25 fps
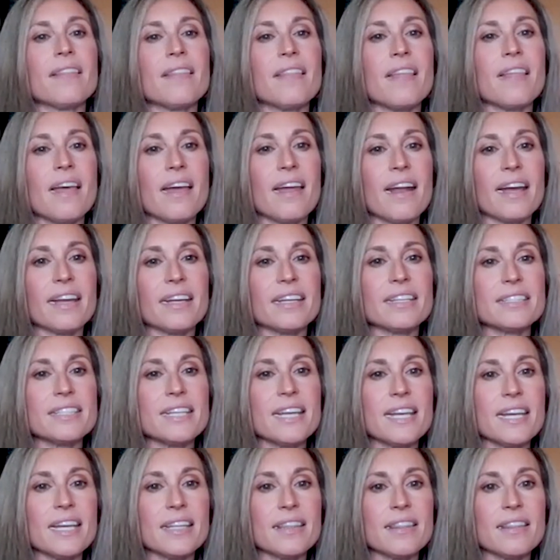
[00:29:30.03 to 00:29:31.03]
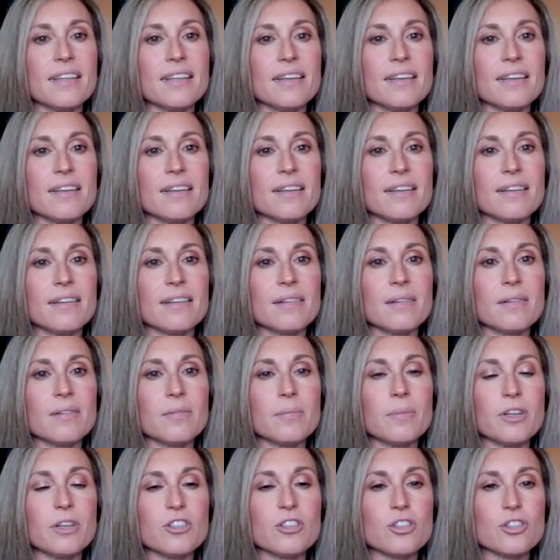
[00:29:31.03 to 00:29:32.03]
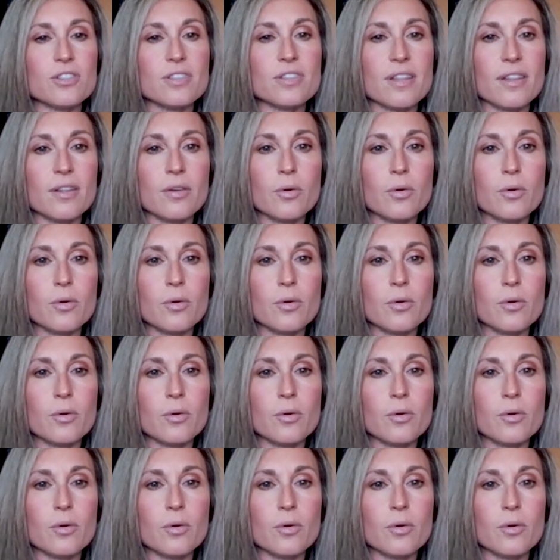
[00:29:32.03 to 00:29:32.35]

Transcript: that I can take the pictures